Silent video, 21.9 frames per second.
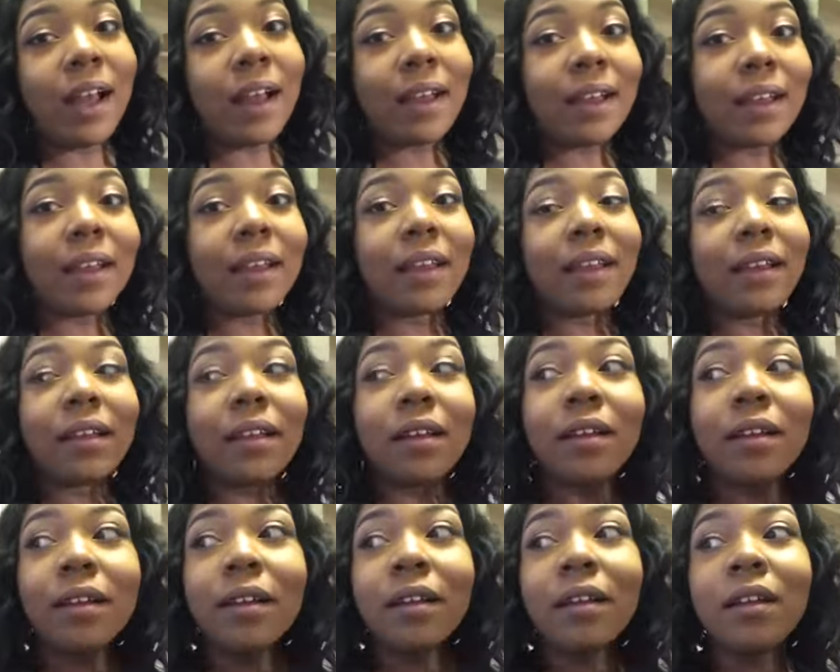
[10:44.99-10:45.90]
I
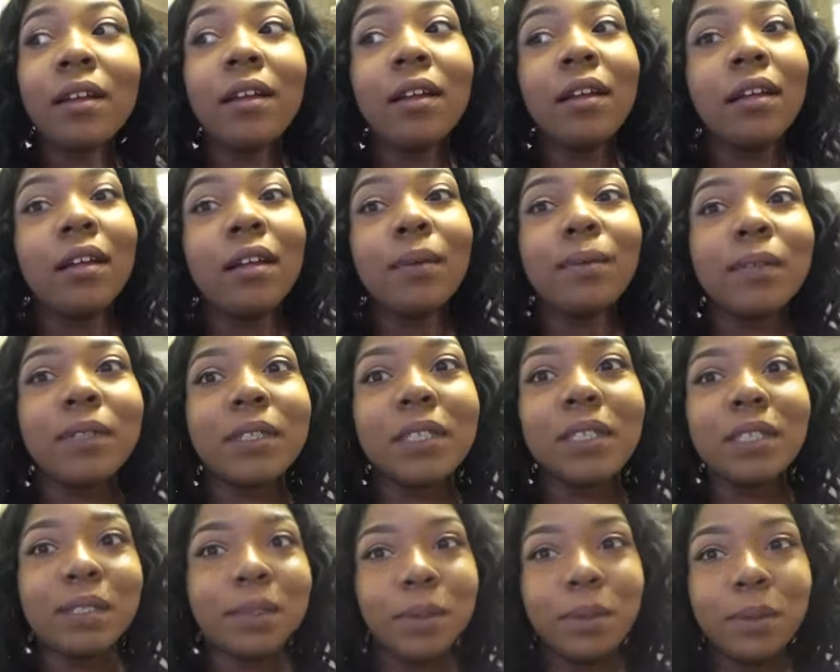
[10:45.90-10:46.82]
was
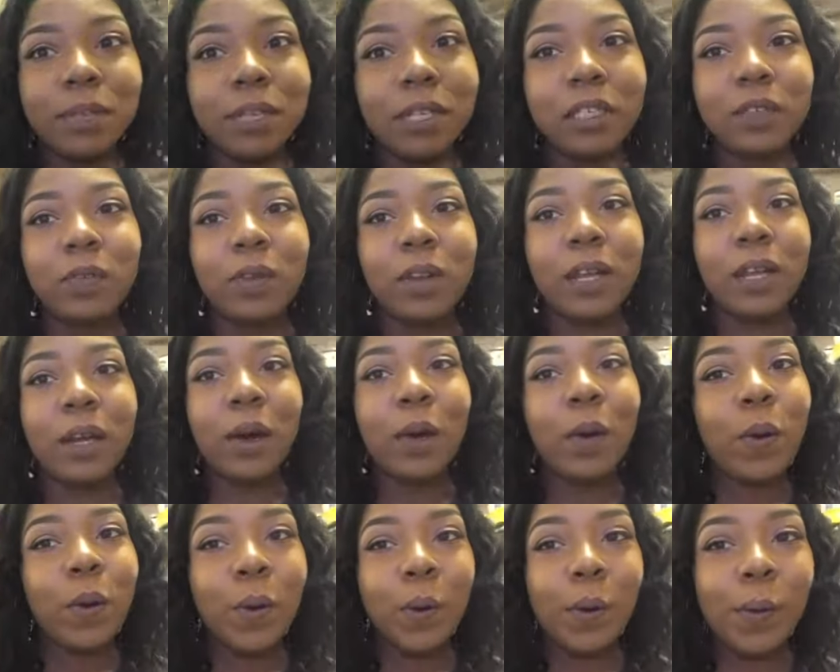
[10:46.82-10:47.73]
just doing this for like a
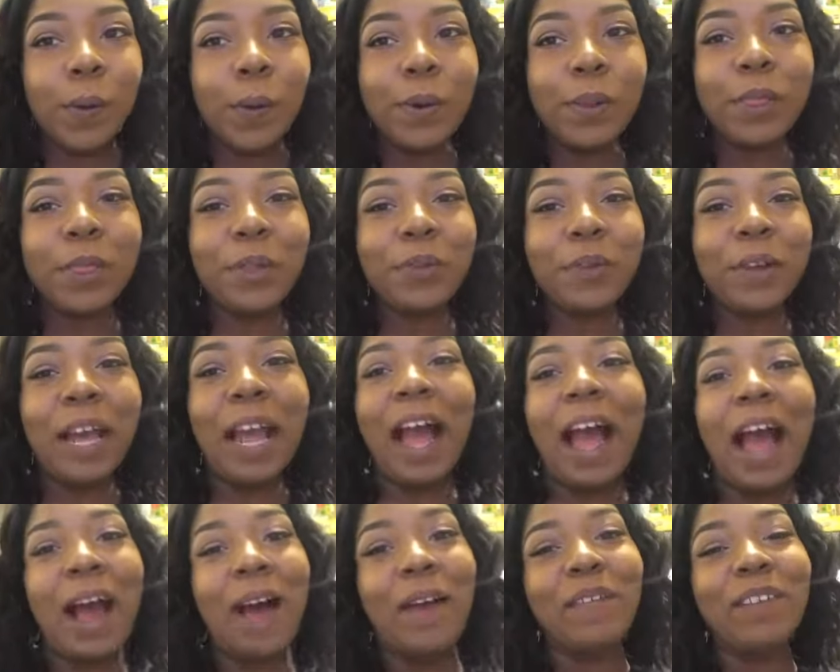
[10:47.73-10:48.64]
whole three
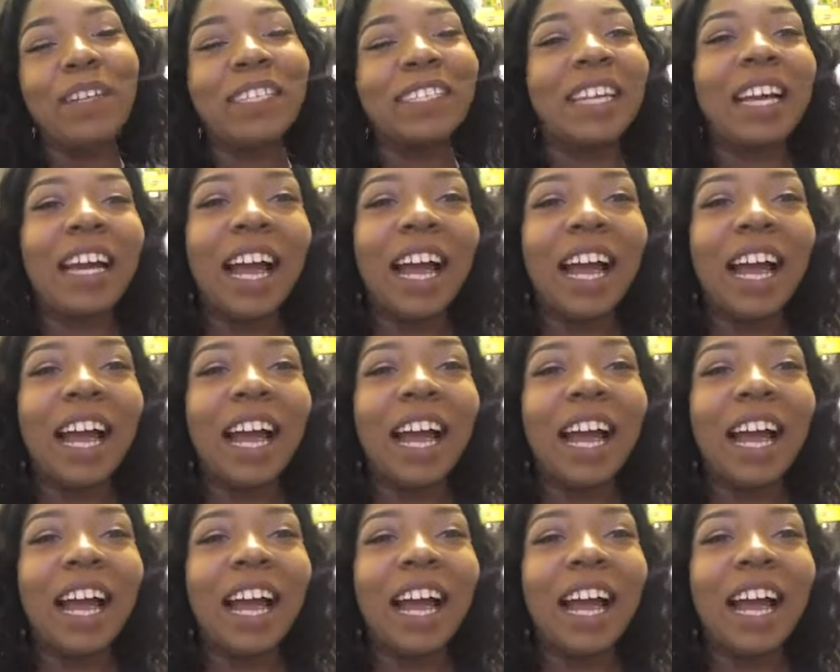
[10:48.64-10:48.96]
hours.